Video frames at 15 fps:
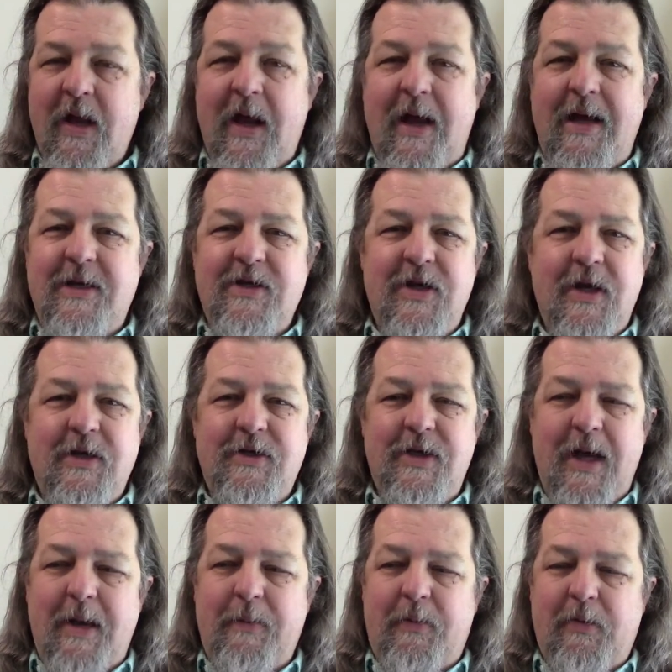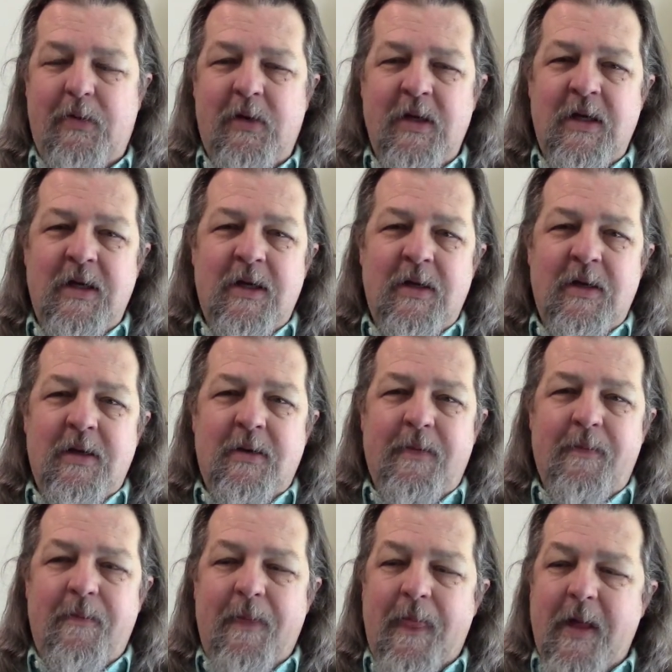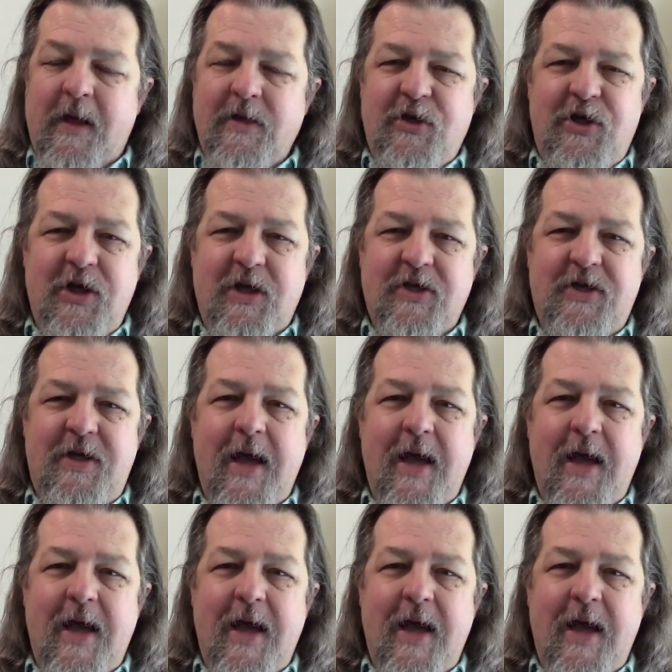as an example, just